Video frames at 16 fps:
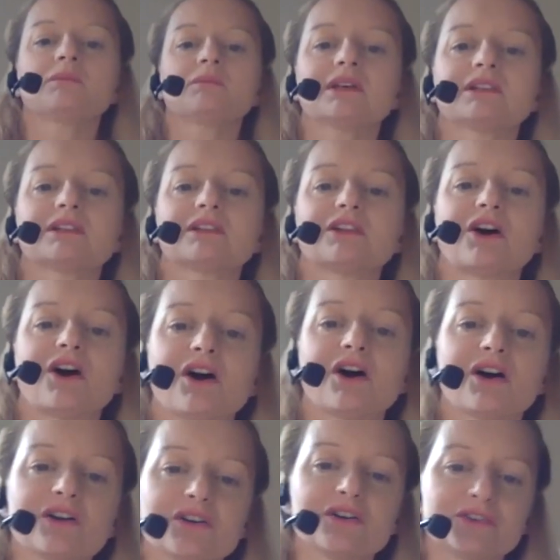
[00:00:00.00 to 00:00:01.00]
it can be a
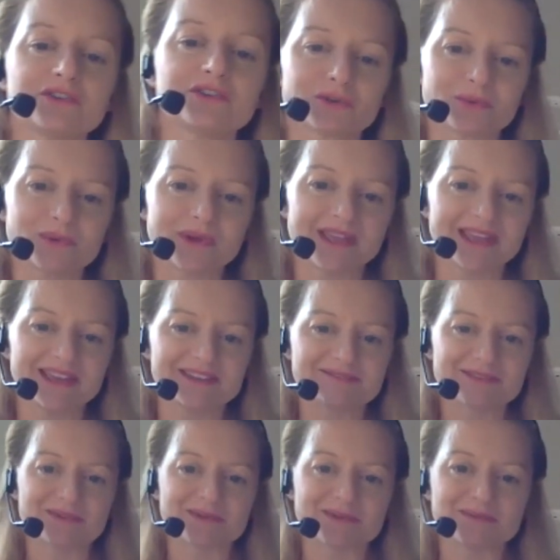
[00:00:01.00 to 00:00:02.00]
larger
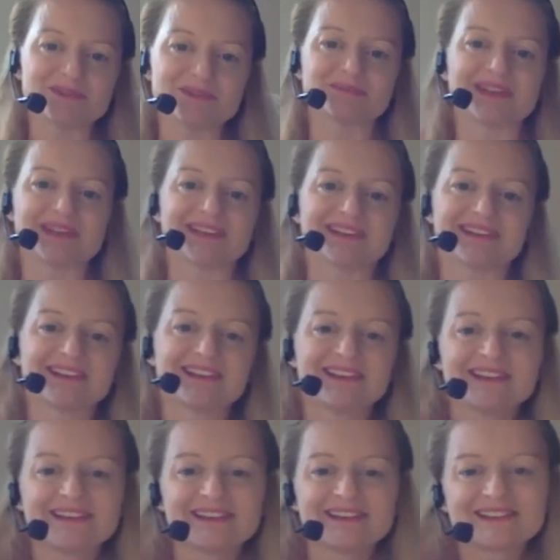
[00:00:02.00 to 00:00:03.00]
wave of a movement.
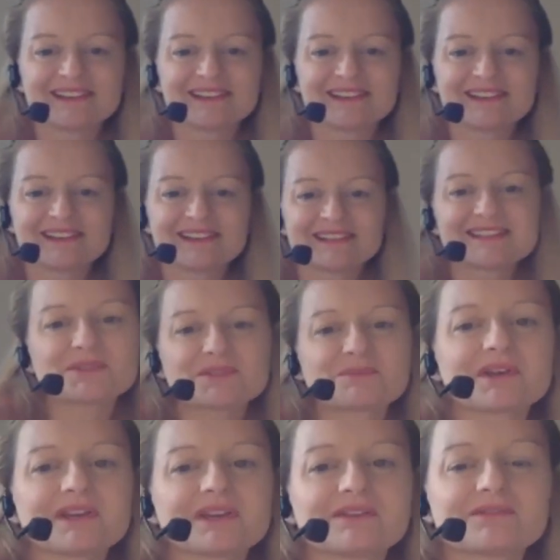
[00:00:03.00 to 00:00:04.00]
See what's